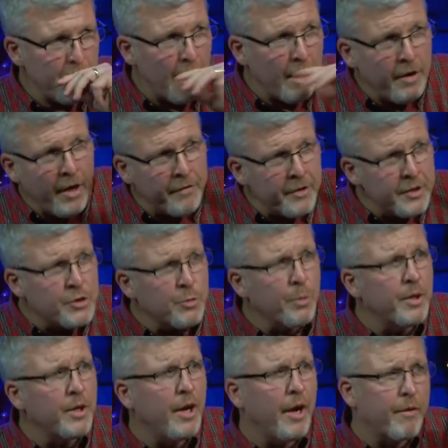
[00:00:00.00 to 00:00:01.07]
Now, these three
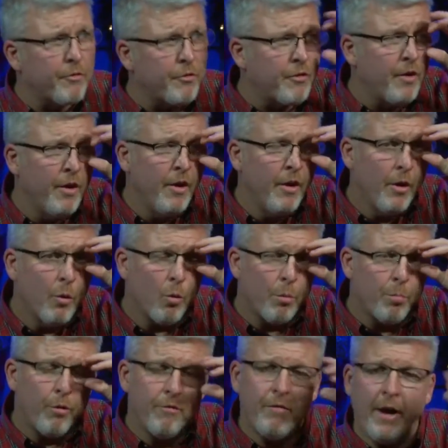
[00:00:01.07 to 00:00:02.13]
gifts were
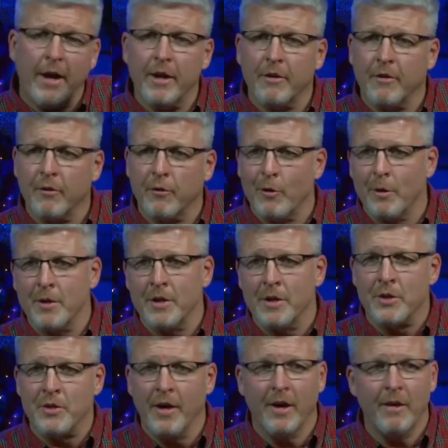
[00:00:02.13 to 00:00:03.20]
prophetic to a certain
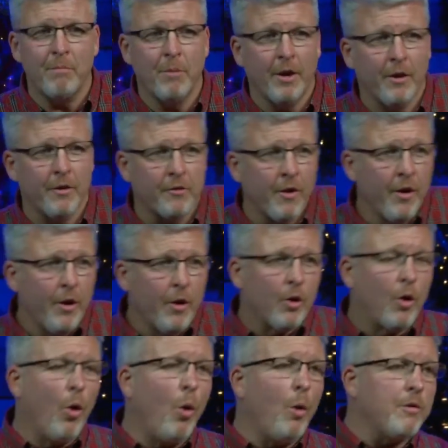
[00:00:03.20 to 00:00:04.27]
extent because
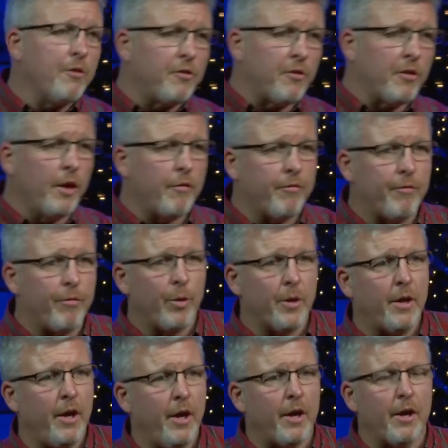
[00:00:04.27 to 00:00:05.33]
gold is a gift for a
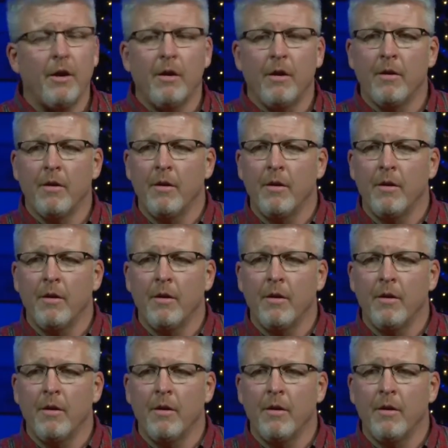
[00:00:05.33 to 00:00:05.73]
king,